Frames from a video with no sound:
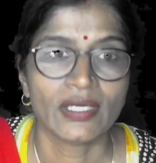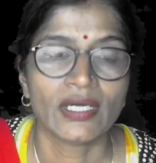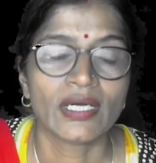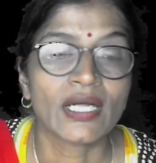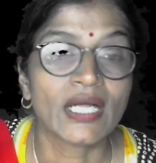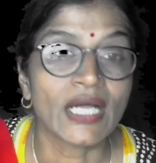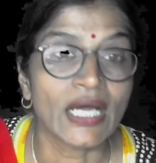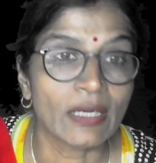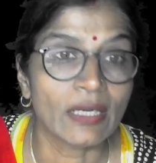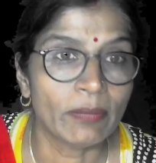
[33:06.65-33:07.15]

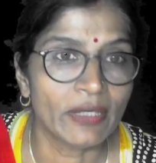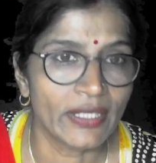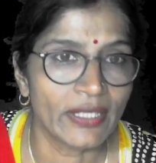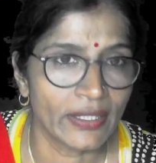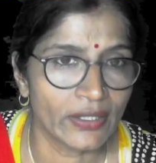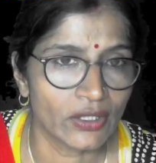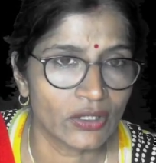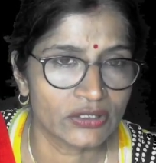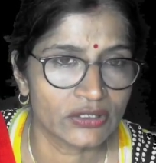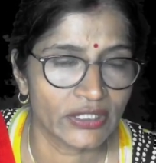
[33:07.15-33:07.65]
Carbon
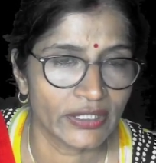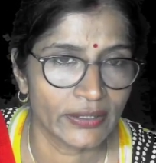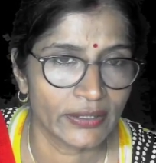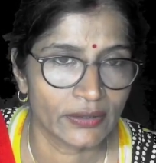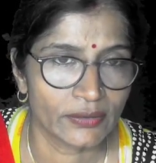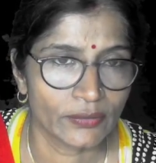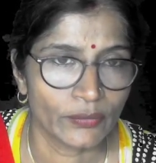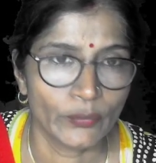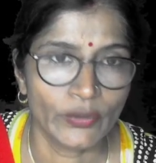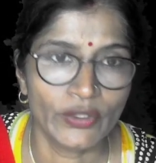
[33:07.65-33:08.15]
dioxide,
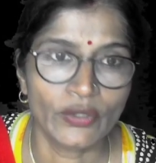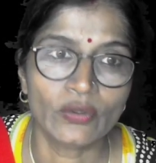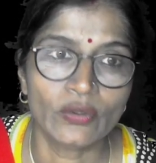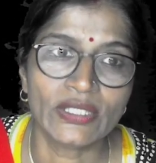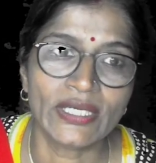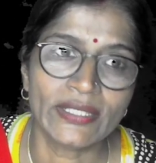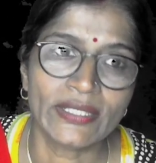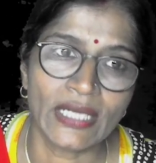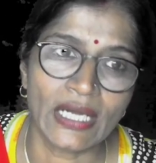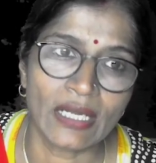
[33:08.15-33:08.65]
we know
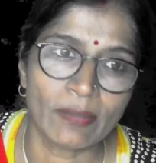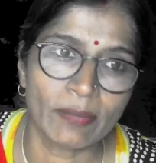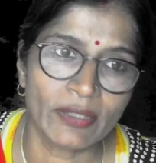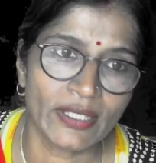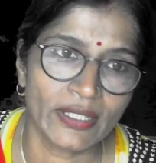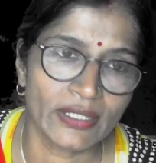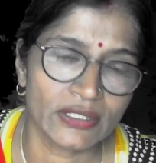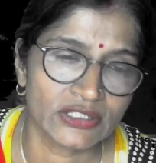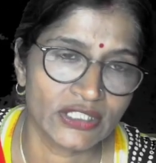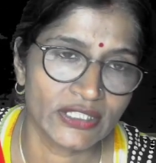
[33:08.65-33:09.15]
that carbon
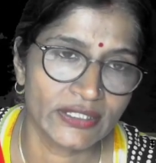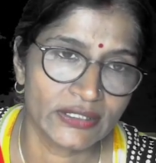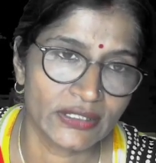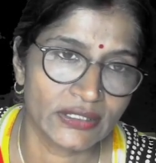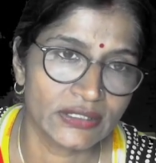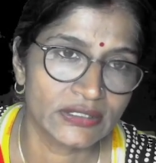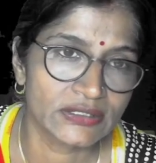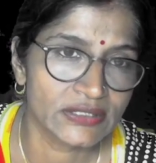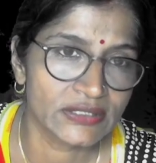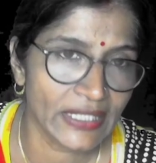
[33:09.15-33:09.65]
dioxide
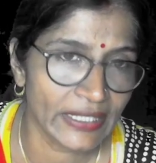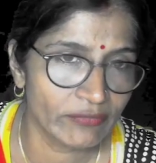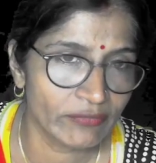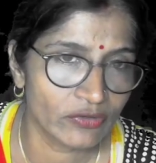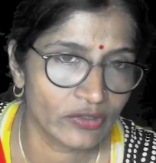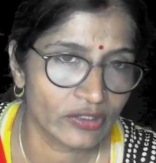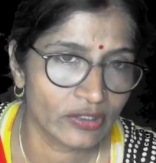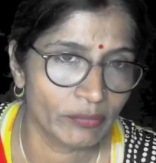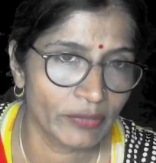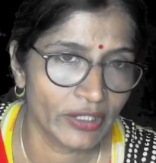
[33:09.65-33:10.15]
turns lime
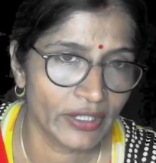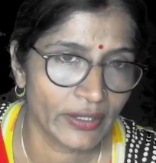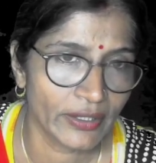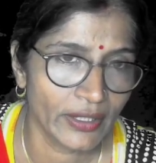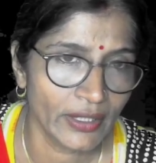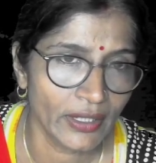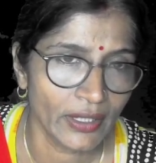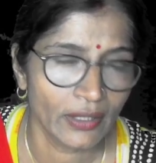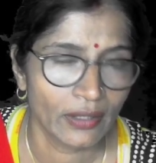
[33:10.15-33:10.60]
water milky.